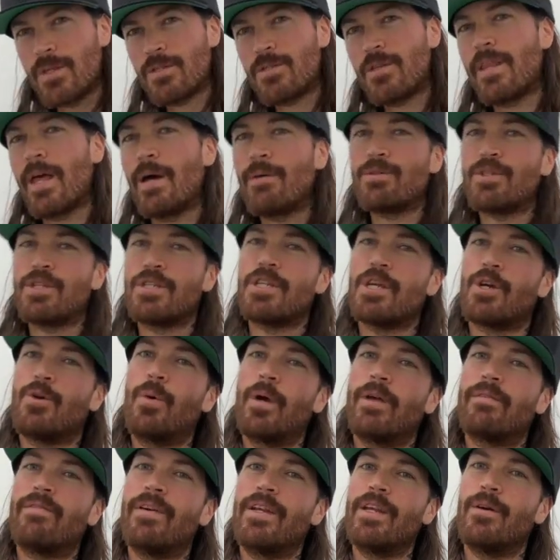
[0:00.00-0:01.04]
So that was just a
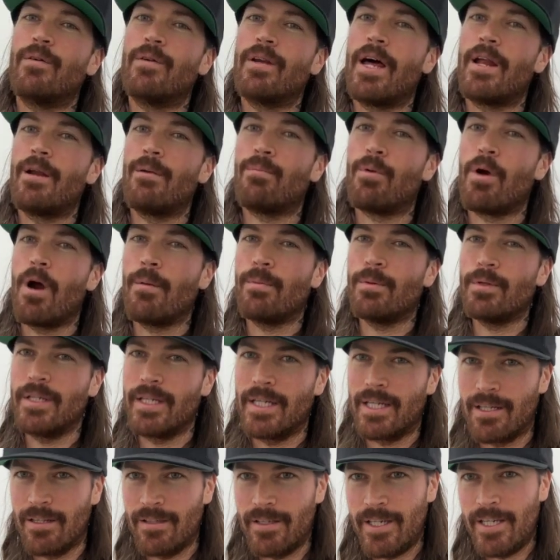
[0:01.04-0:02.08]
quick video on how to properly
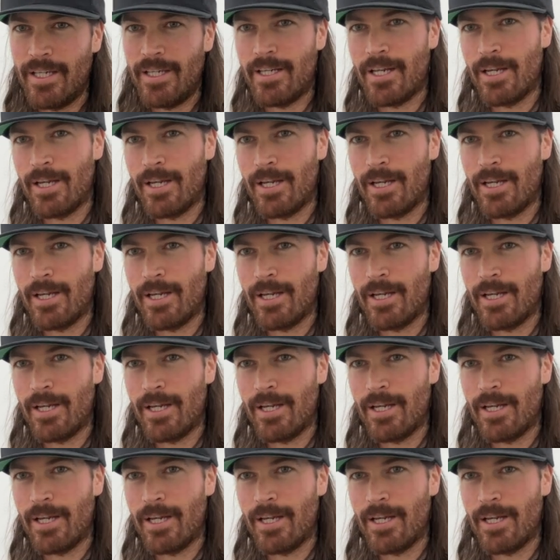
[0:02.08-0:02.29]
clean